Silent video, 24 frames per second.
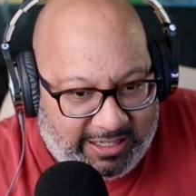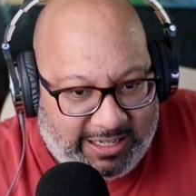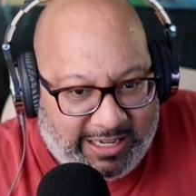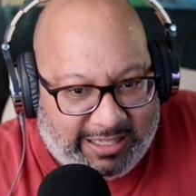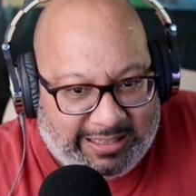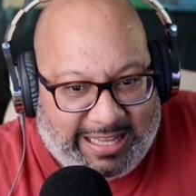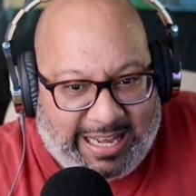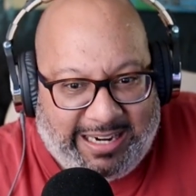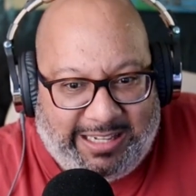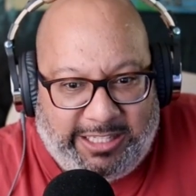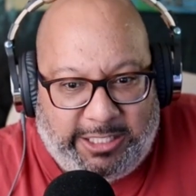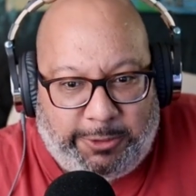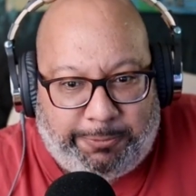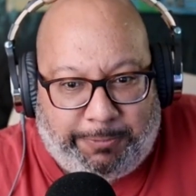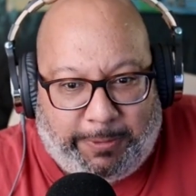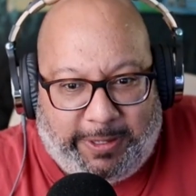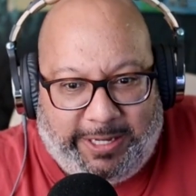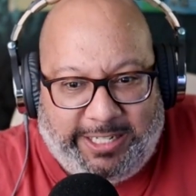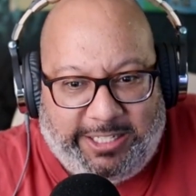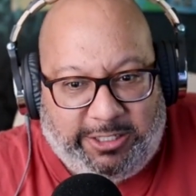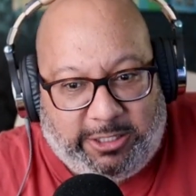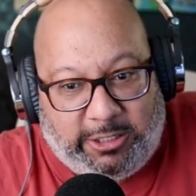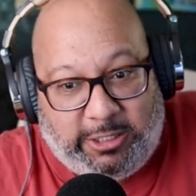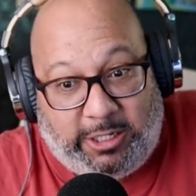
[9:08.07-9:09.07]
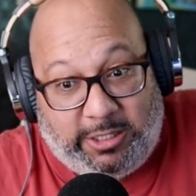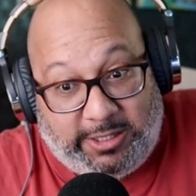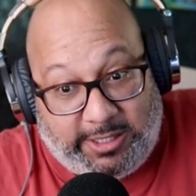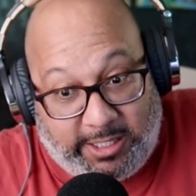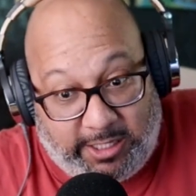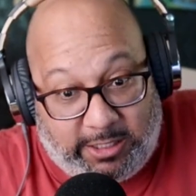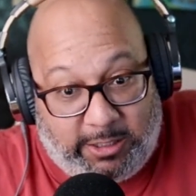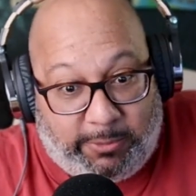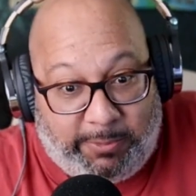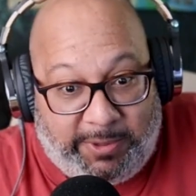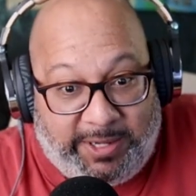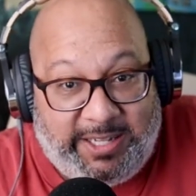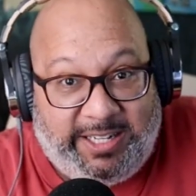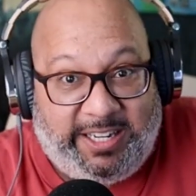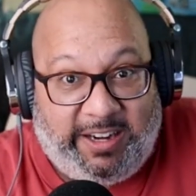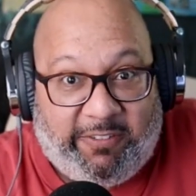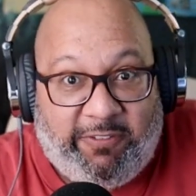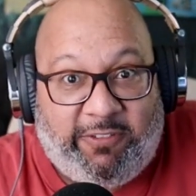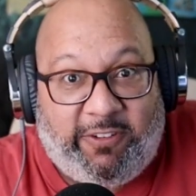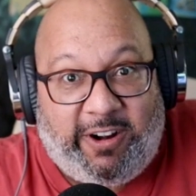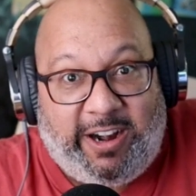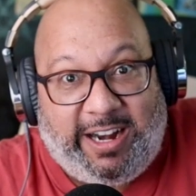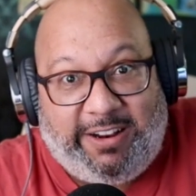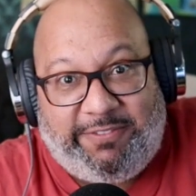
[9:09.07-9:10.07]
A lot of these planes are a little bit
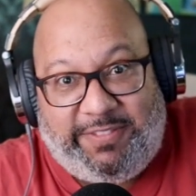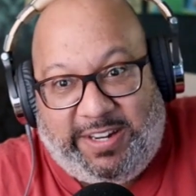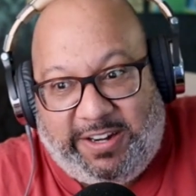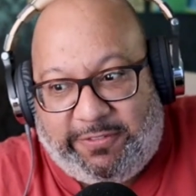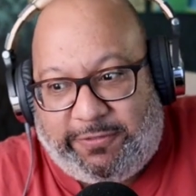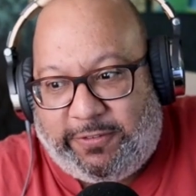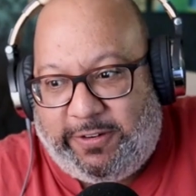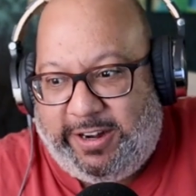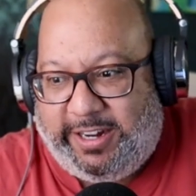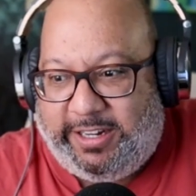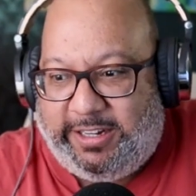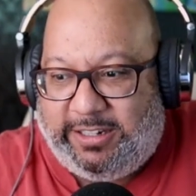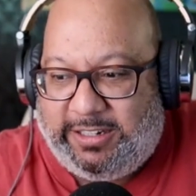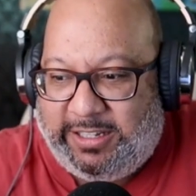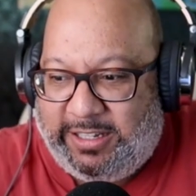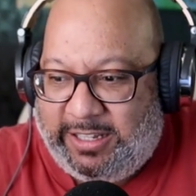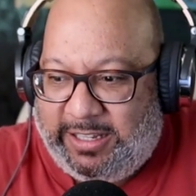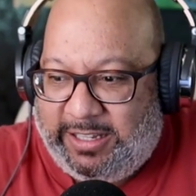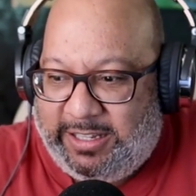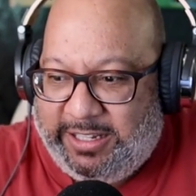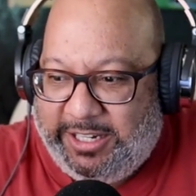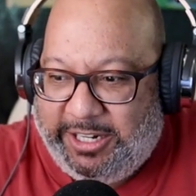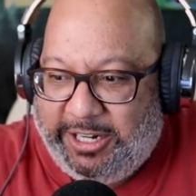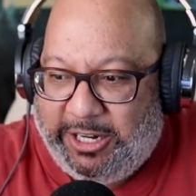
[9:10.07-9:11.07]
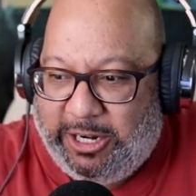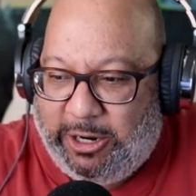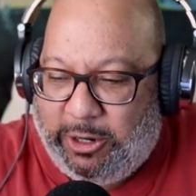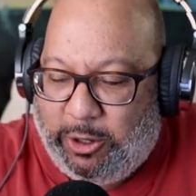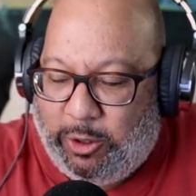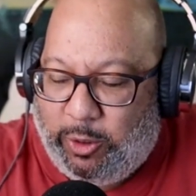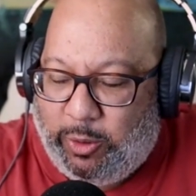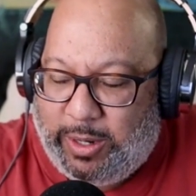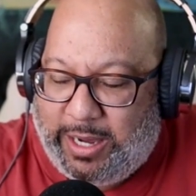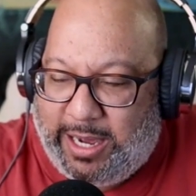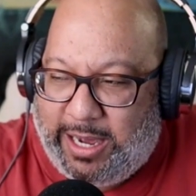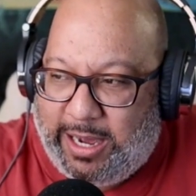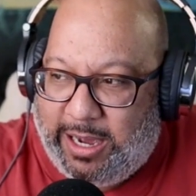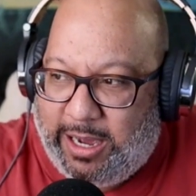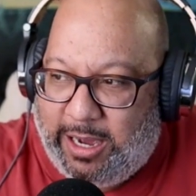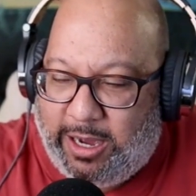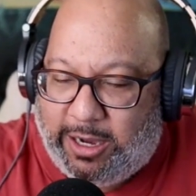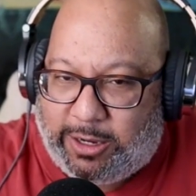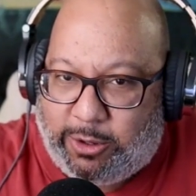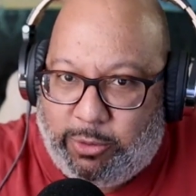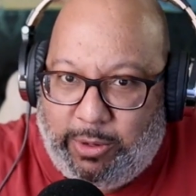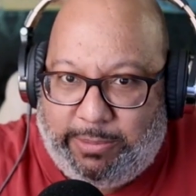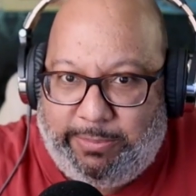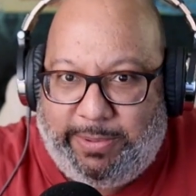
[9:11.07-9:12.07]
different, have different, you know,
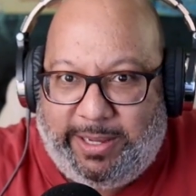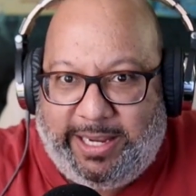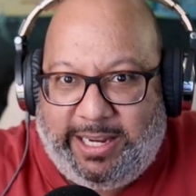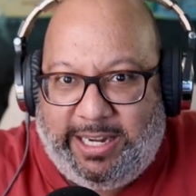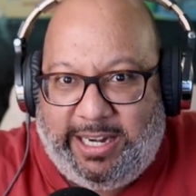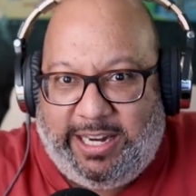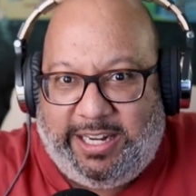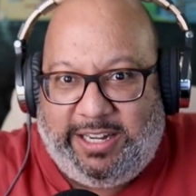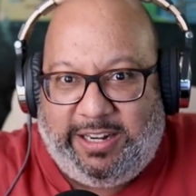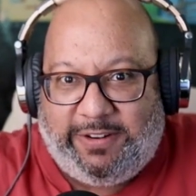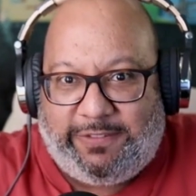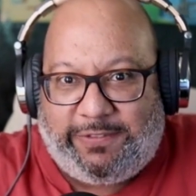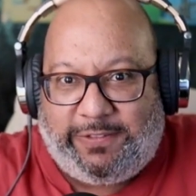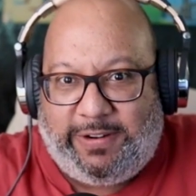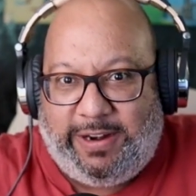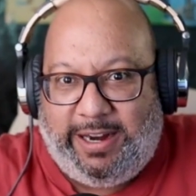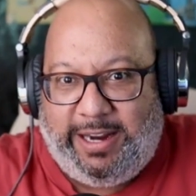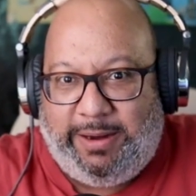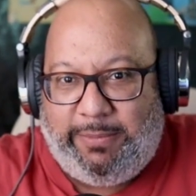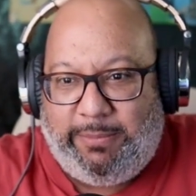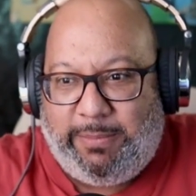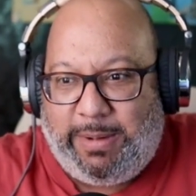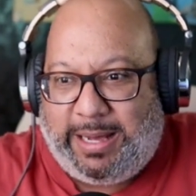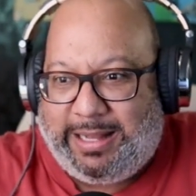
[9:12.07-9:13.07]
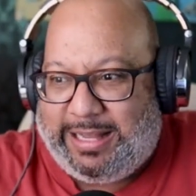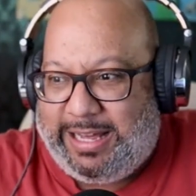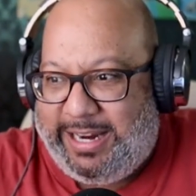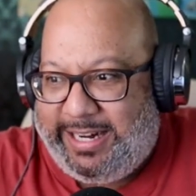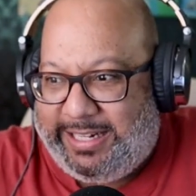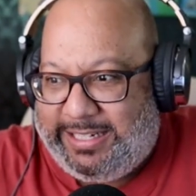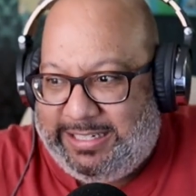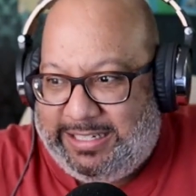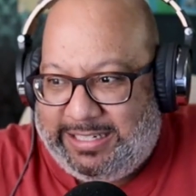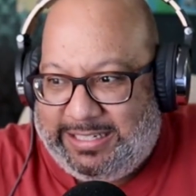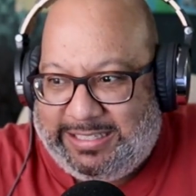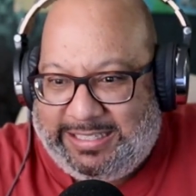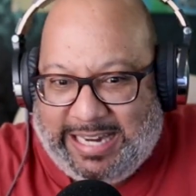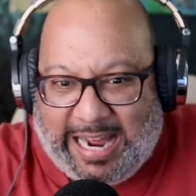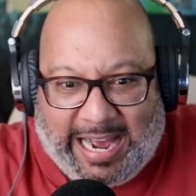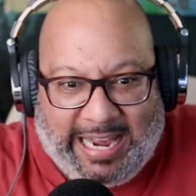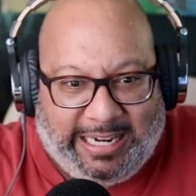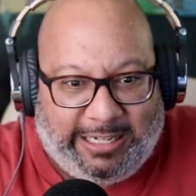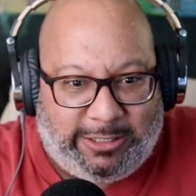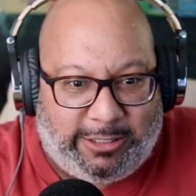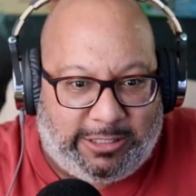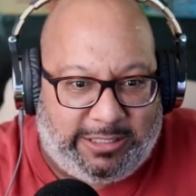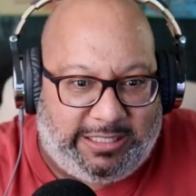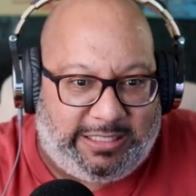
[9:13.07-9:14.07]
equipment and different like
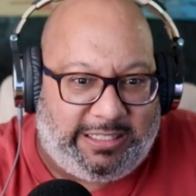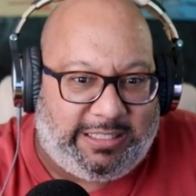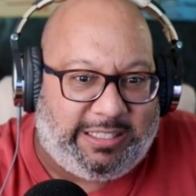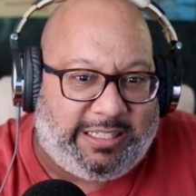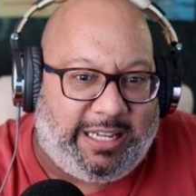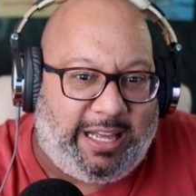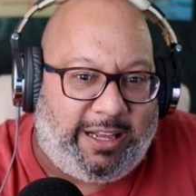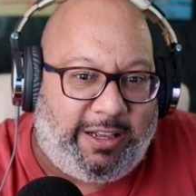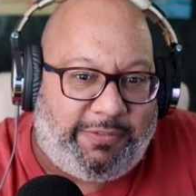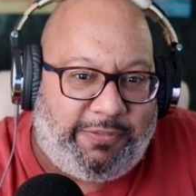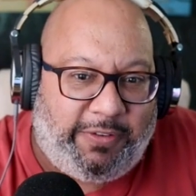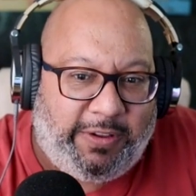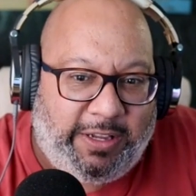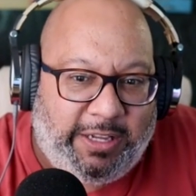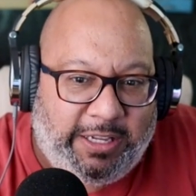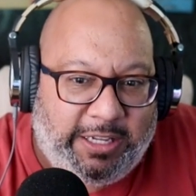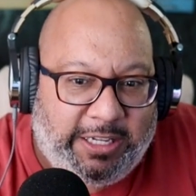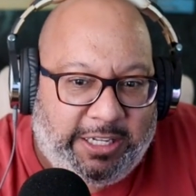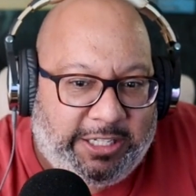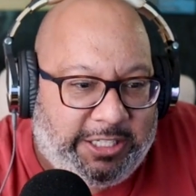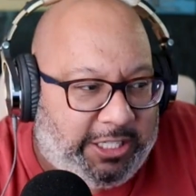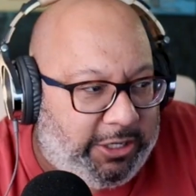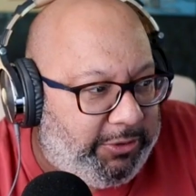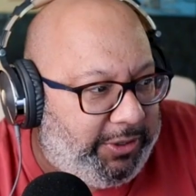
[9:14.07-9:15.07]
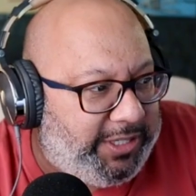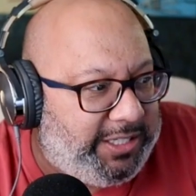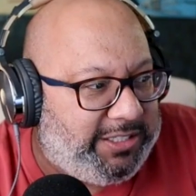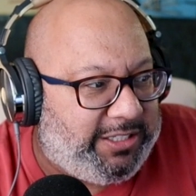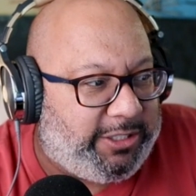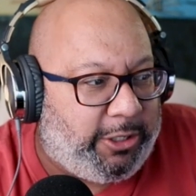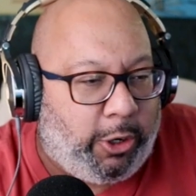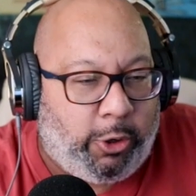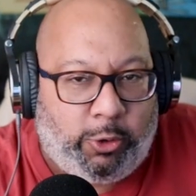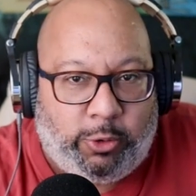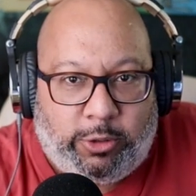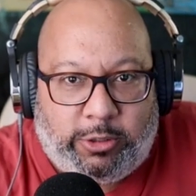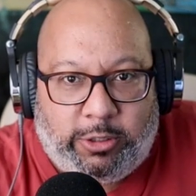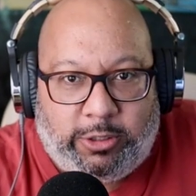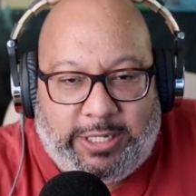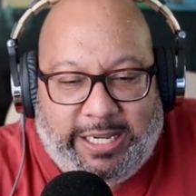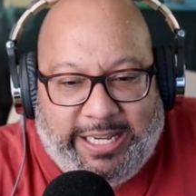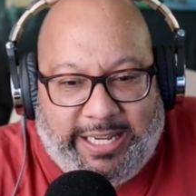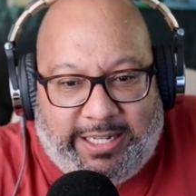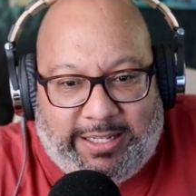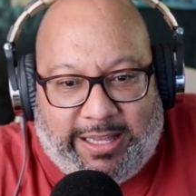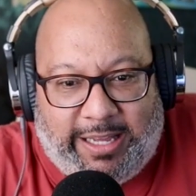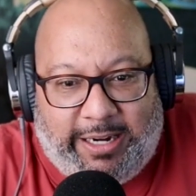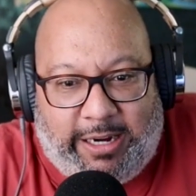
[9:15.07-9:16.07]
dials and stuff. So we just Googled
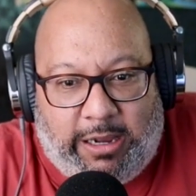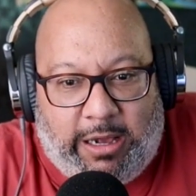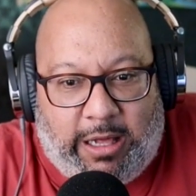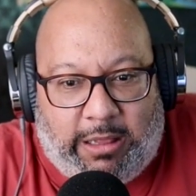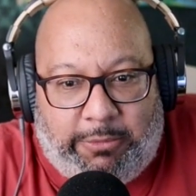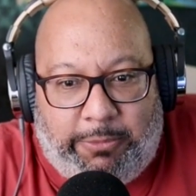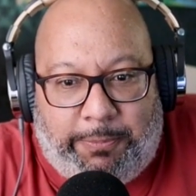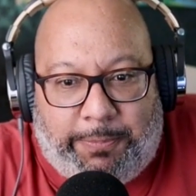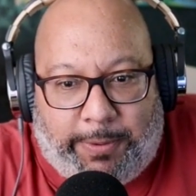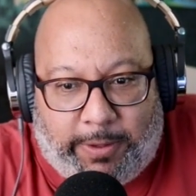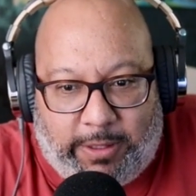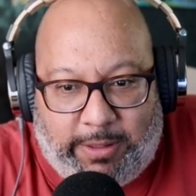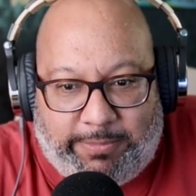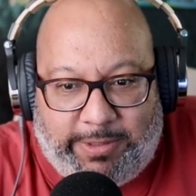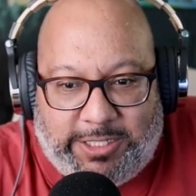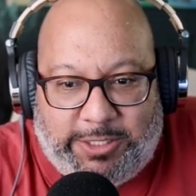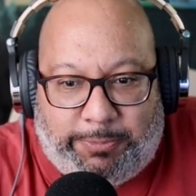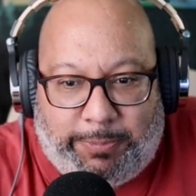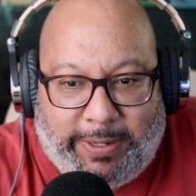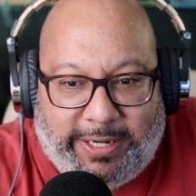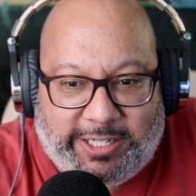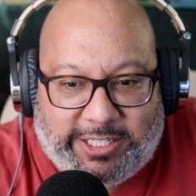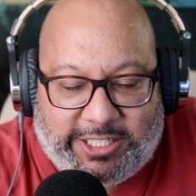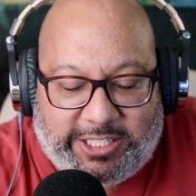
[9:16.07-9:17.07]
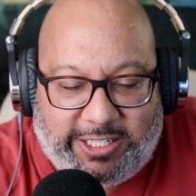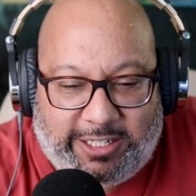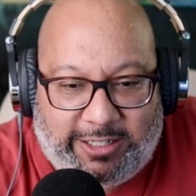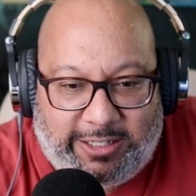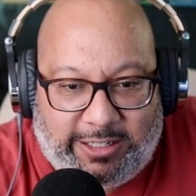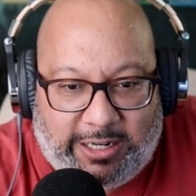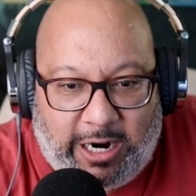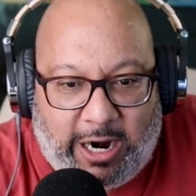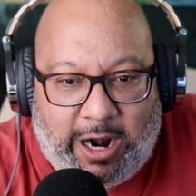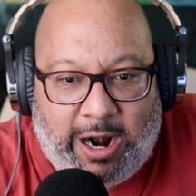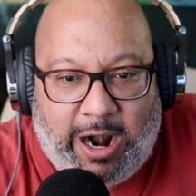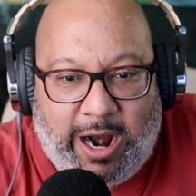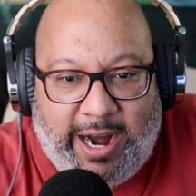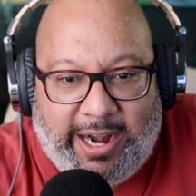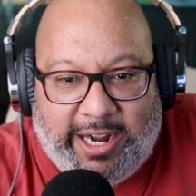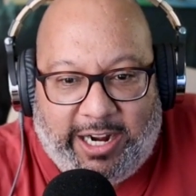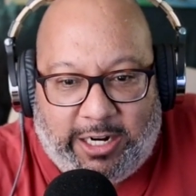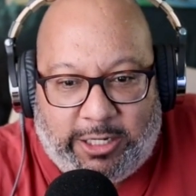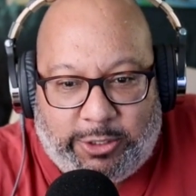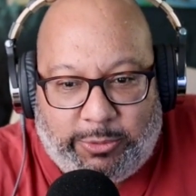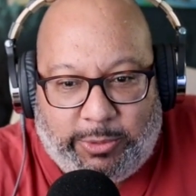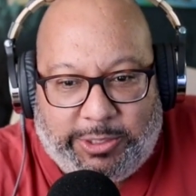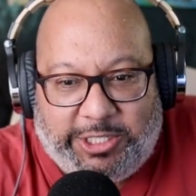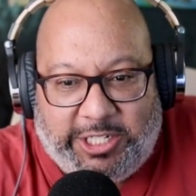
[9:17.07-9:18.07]
it, like, oh, let me pull up this picture. All right,
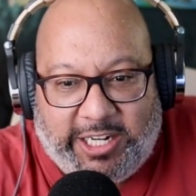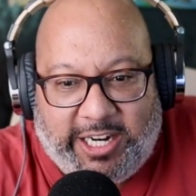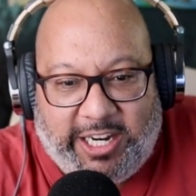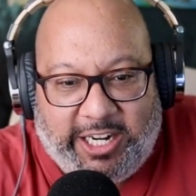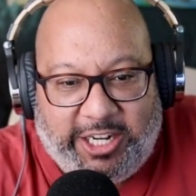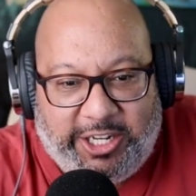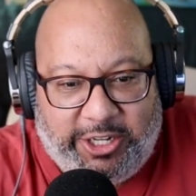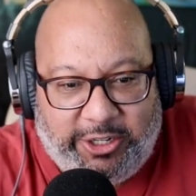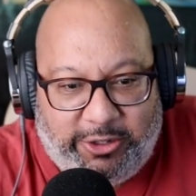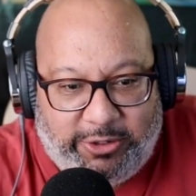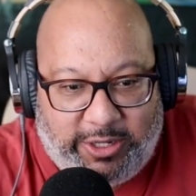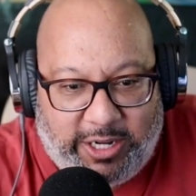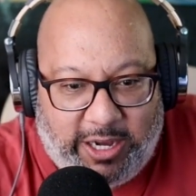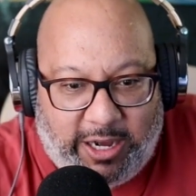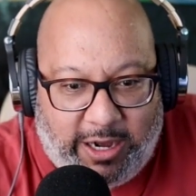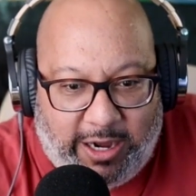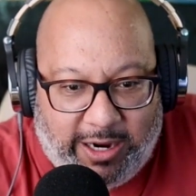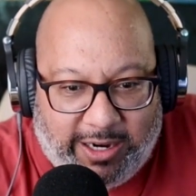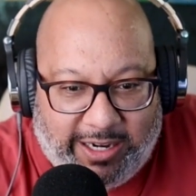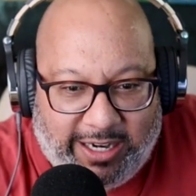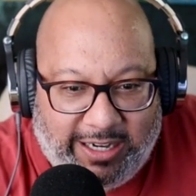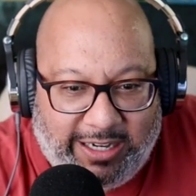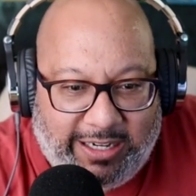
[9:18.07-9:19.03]
here's what you're going to do, dog.